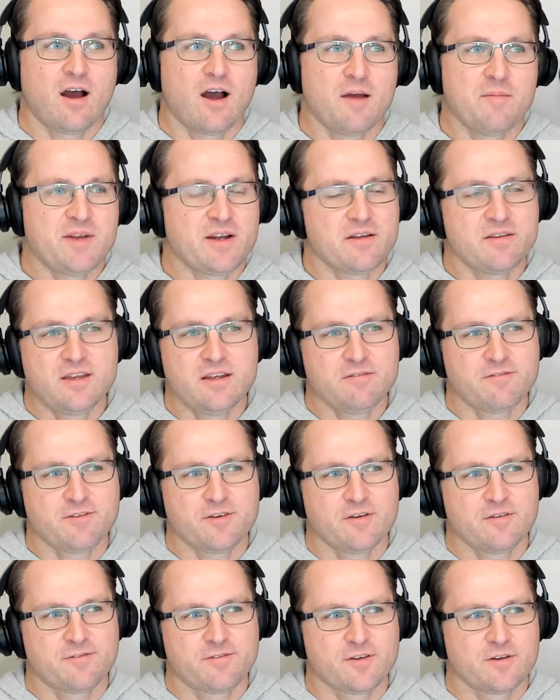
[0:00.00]
I mean, I think
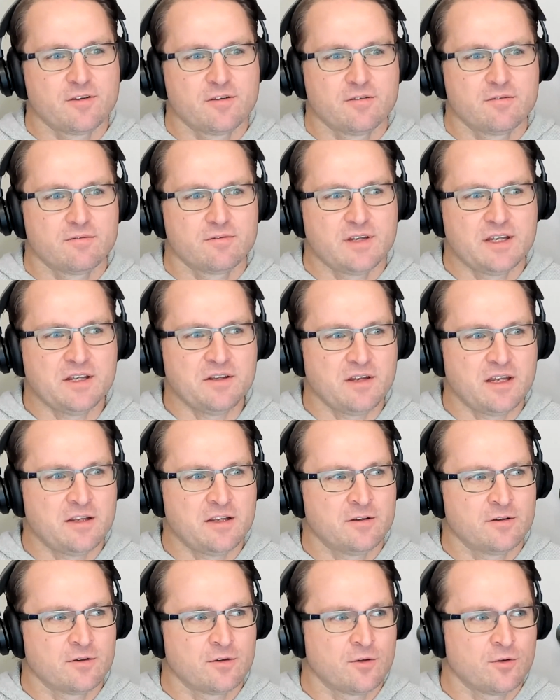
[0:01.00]
for
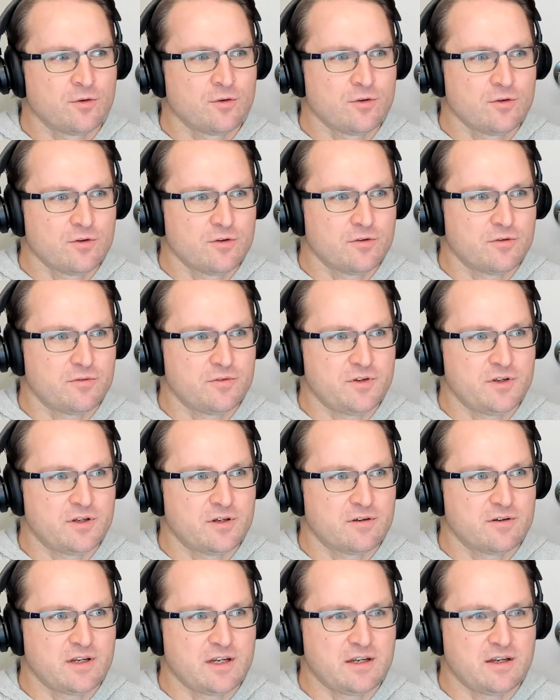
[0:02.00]
in law,
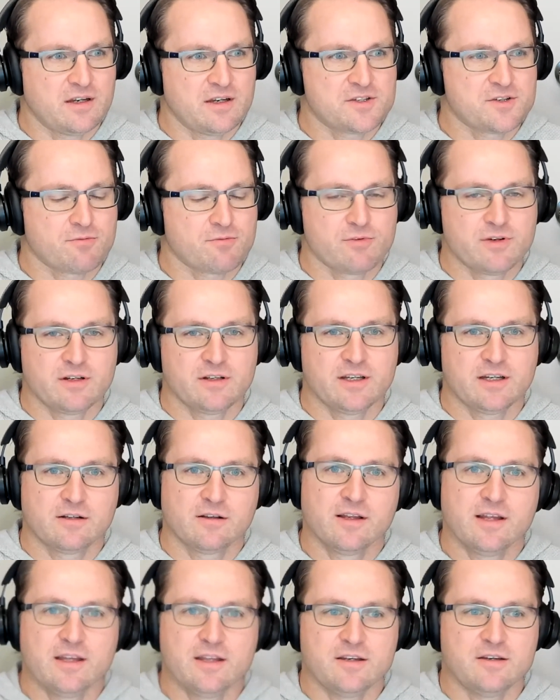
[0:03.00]
it's really
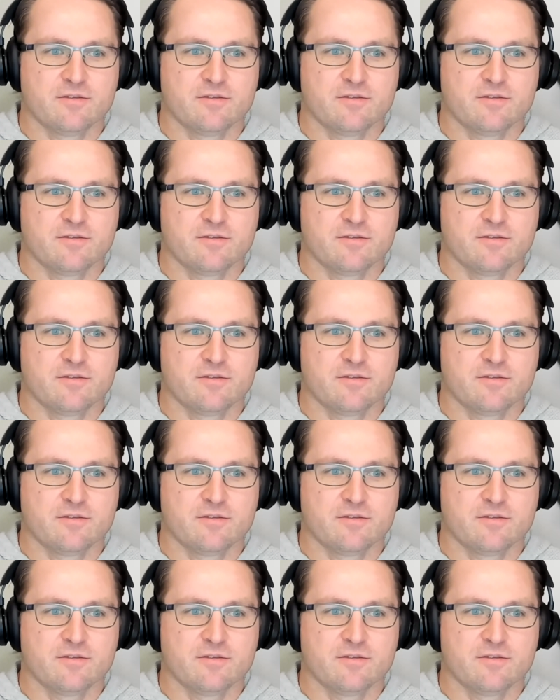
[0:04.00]
clear.